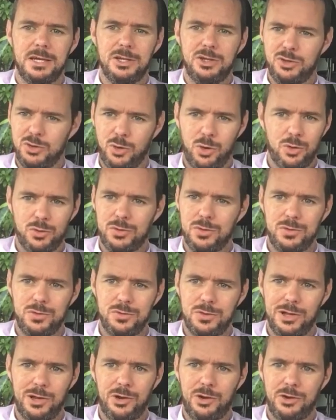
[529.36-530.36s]
not
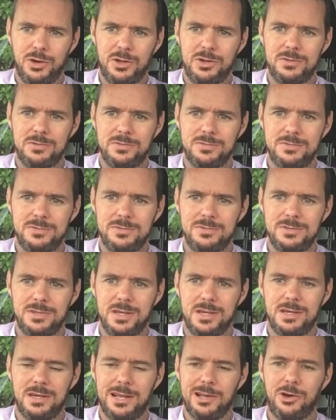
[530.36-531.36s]
the learner.
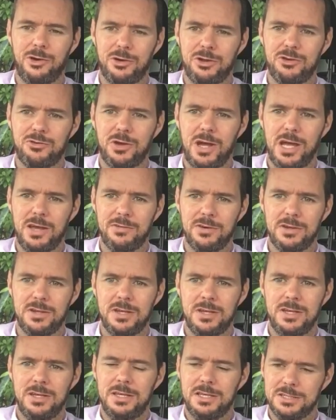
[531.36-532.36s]
Yeah, a learner driver
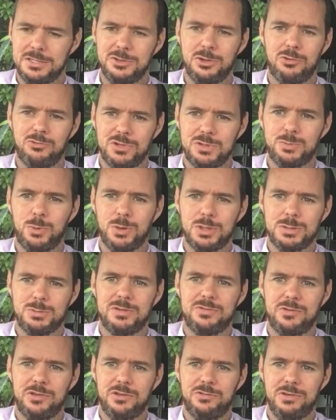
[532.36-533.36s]
is not
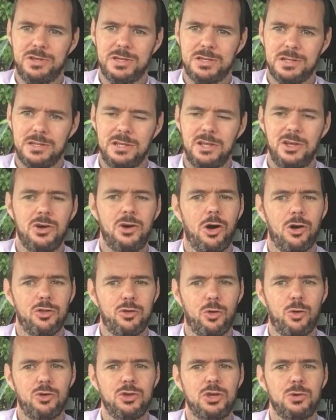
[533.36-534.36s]
responsible for the vehicle.
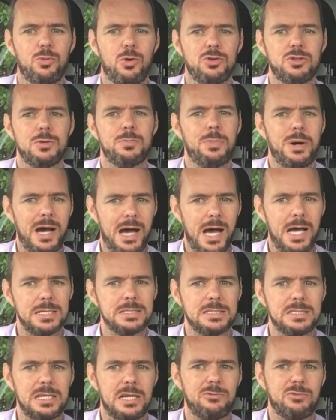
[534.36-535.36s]
Although you want to
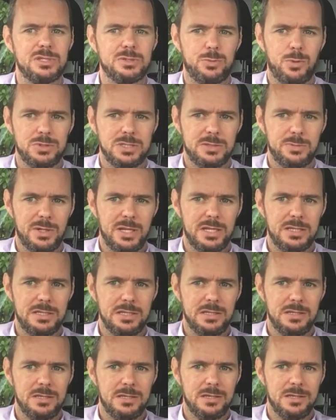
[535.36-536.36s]
pass that
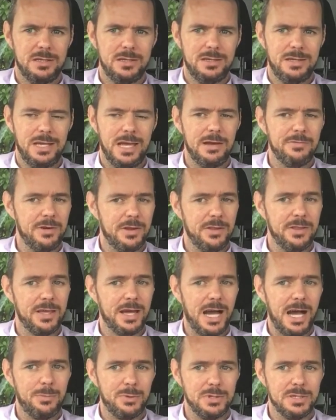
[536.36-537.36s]
responsibility, if anything
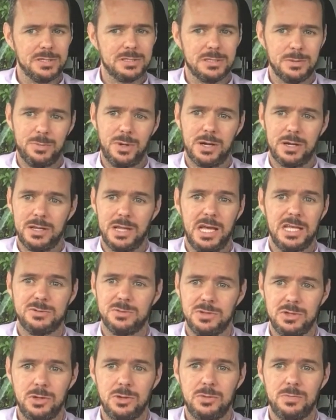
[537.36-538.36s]
happens, the buck
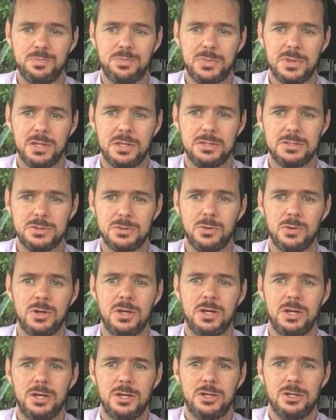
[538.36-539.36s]
lies with you. So
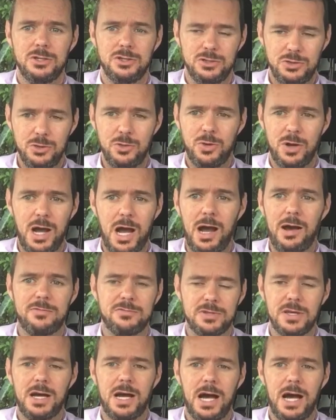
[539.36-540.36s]
you
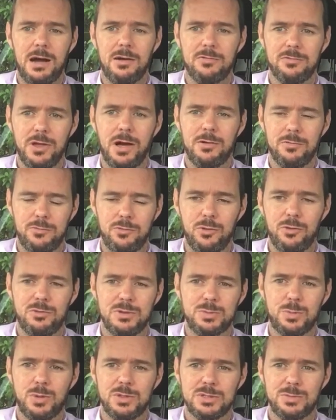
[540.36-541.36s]
have to have that full
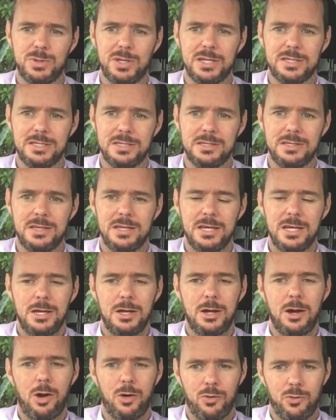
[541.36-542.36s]
responsibility,
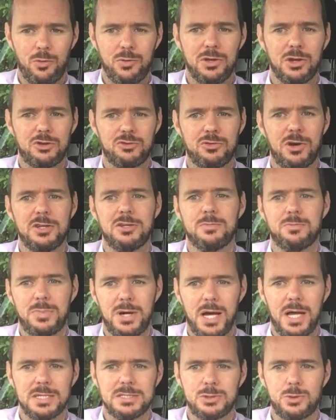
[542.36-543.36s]
although you're trying to
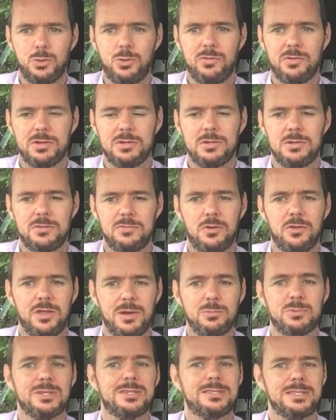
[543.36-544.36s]
pass it over for
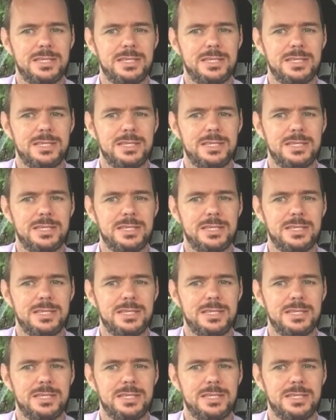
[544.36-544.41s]
them to